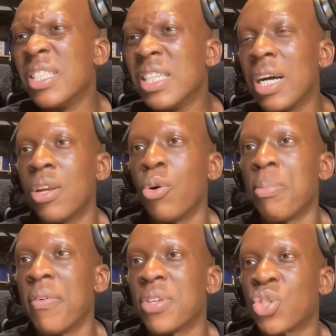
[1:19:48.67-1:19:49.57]
A little
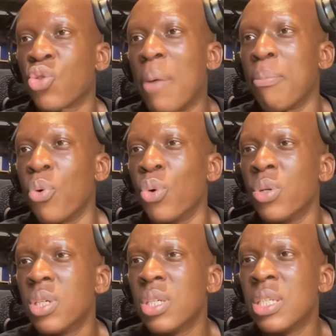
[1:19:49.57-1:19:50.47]
bit of a scramble.
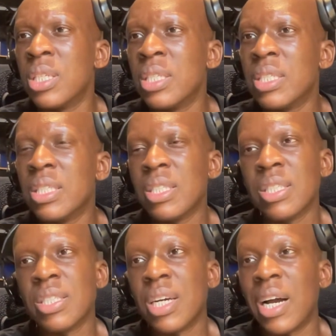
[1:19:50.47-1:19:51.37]

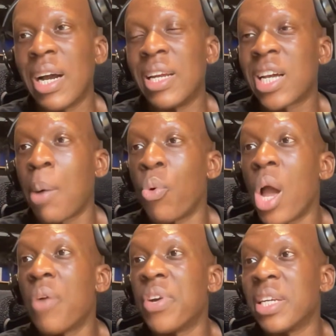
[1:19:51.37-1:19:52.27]
And they come
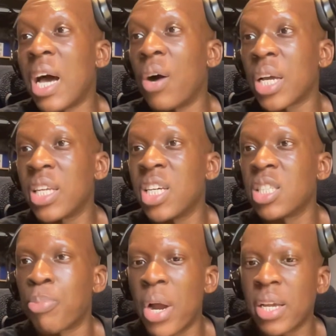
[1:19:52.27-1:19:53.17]
away with it now. Can
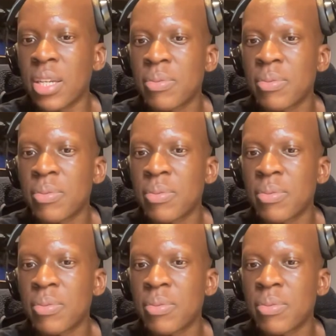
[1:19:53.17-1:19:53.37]
Egypt break?